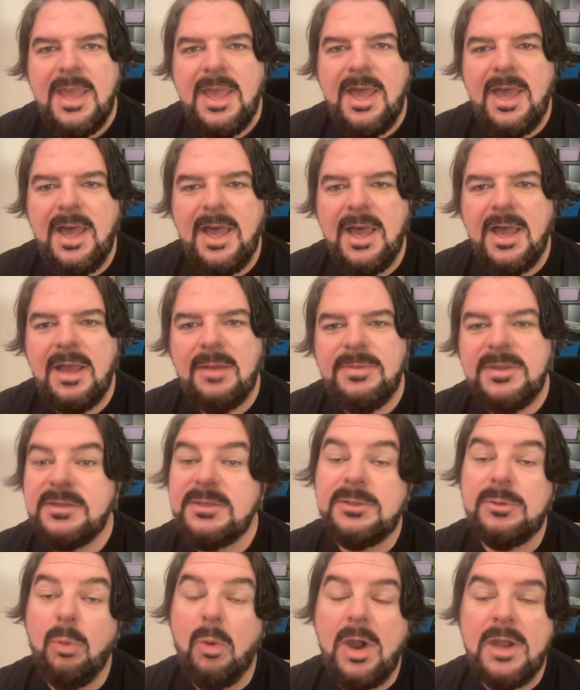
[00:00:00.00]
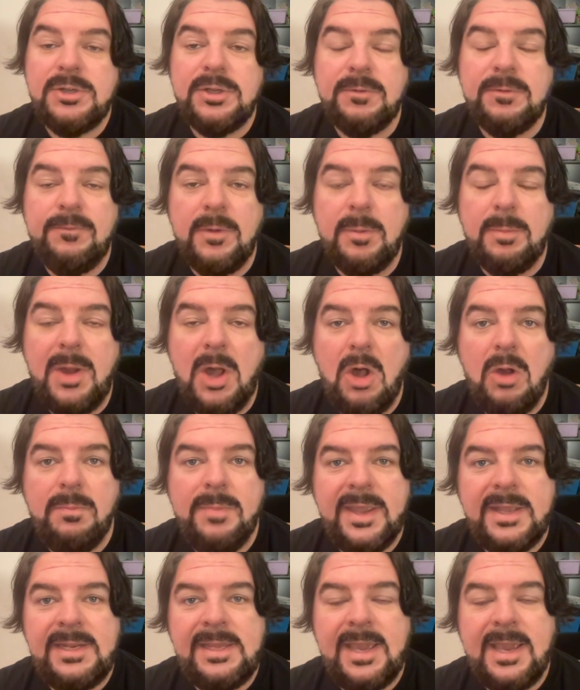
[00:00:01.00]
This is the Washington Football
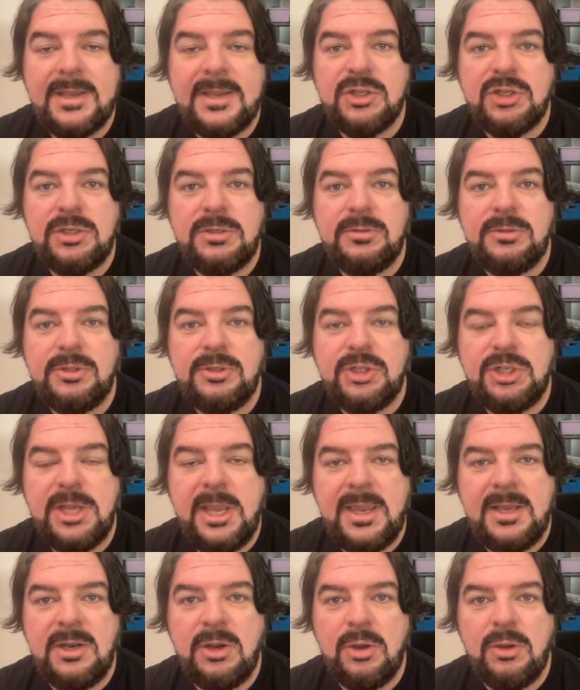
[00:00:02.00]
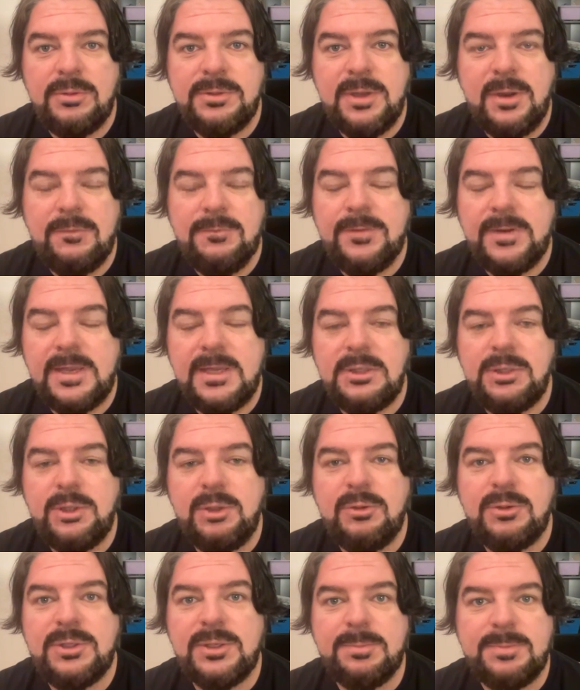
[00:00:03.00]
Maniacs channel. Don't forget
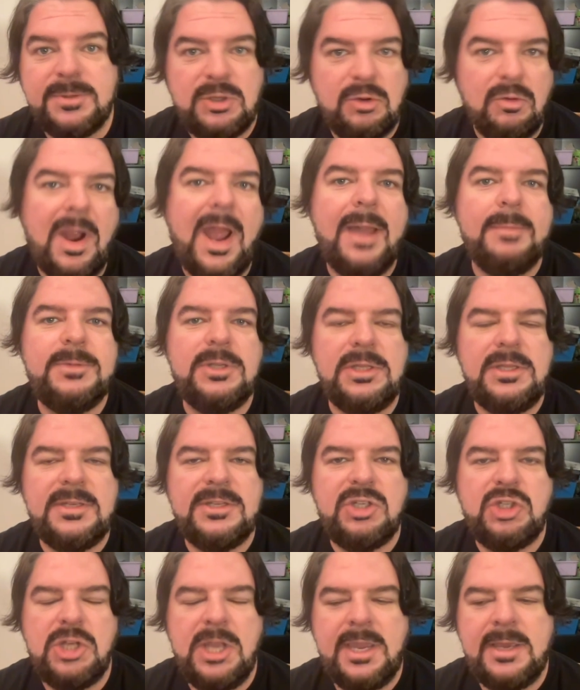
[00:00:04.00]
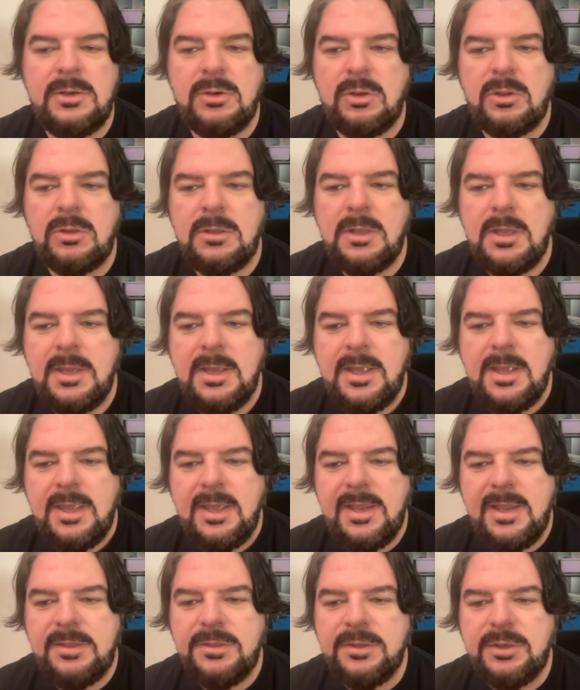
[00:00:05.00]
to subscribe to this channel.
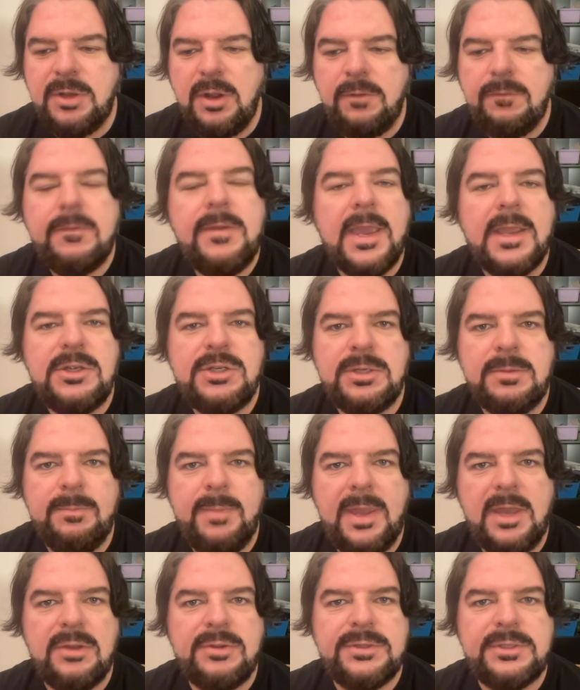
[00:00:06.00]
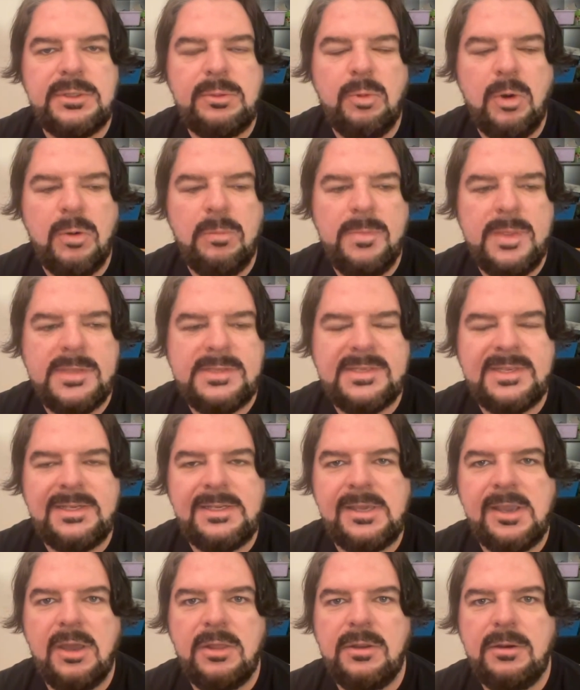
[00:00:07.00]
Hit the notification bell so you won't miss
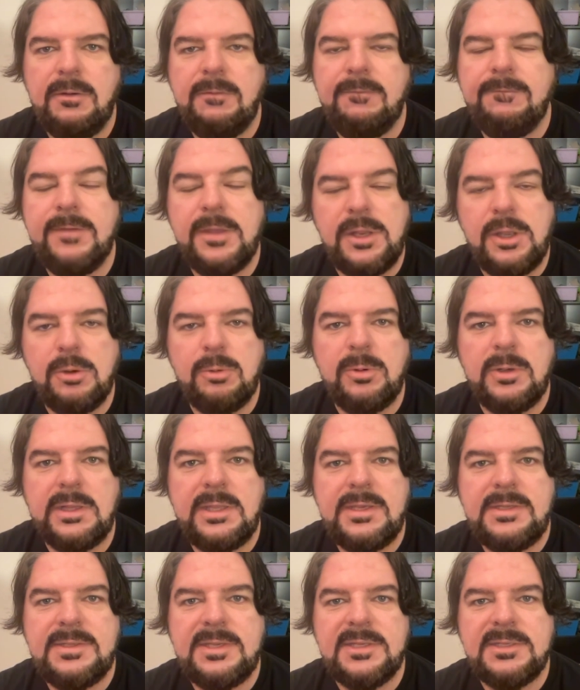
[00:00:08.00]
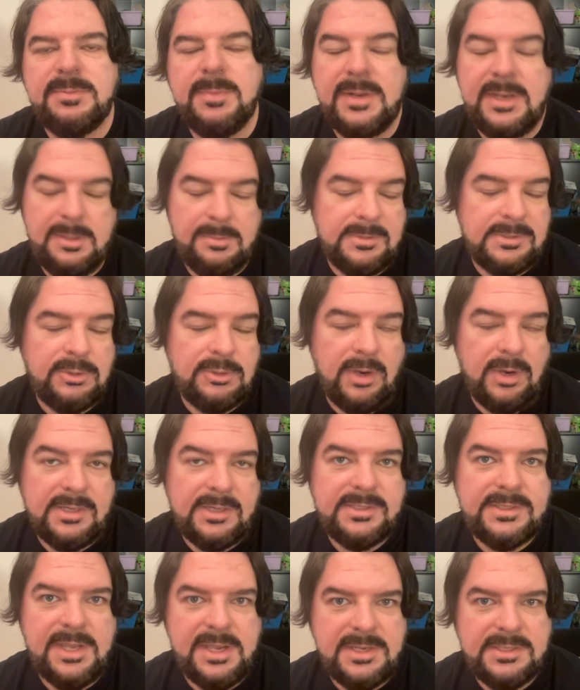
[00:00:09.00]
any other video releases. My name is Greg
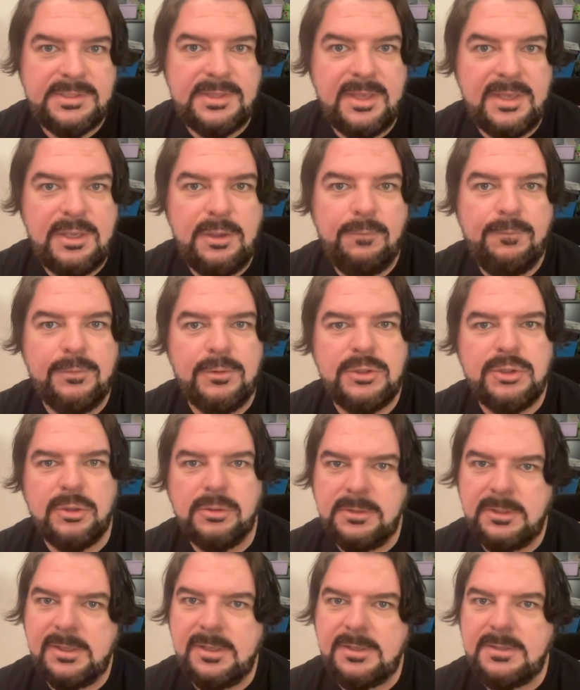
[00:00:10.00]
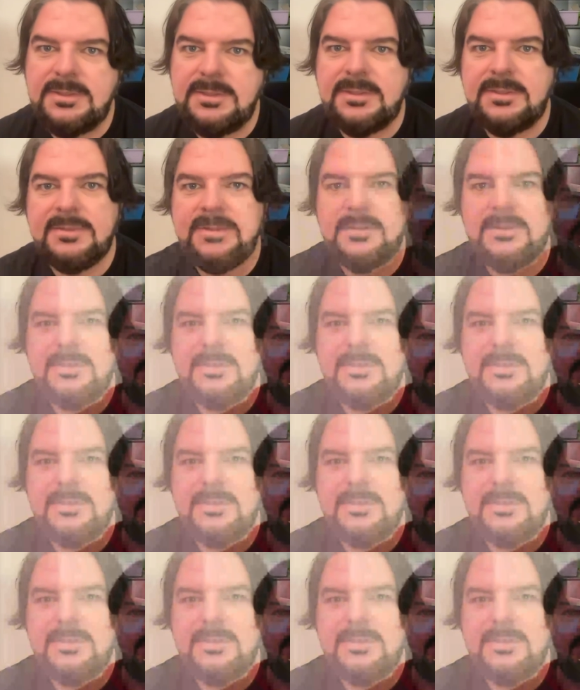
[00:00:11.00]
Sykes. Thank you for joining us.